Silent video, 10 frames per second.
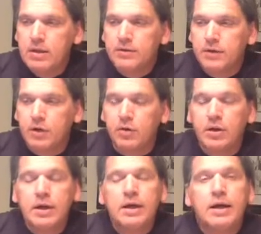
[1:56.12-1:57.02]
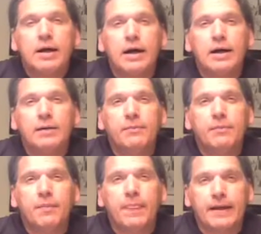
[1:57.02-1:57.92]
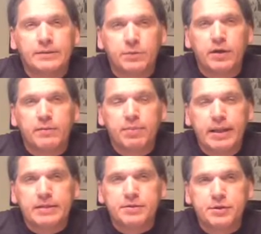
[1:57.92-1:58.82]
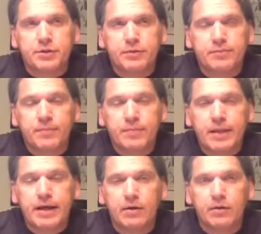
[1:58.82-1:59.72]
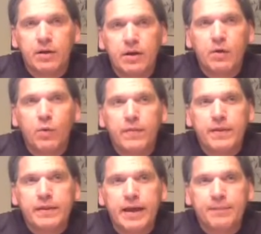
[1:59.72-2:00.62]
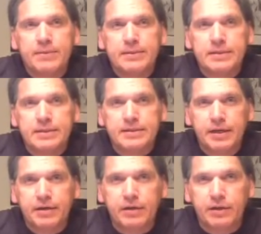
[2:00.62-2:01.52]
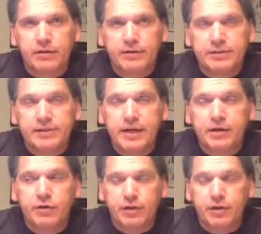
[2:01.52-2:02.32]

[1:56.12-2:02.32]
So that's what plants do. Now, one thing that happens in the cellular